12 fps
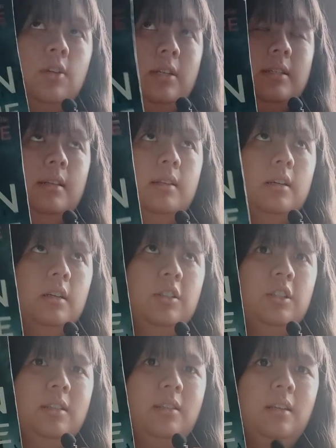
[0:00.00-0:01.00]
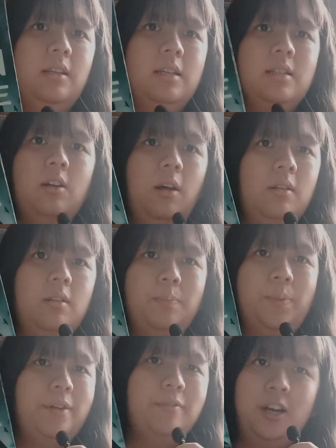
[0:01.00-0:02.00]
solicitor is not
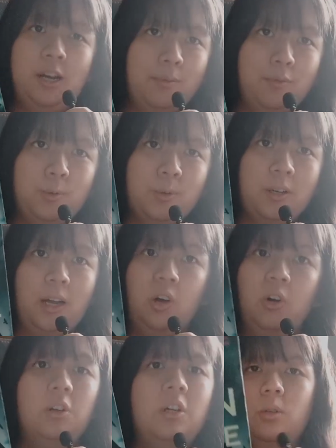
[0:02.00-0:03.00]
being very helpful to her at all.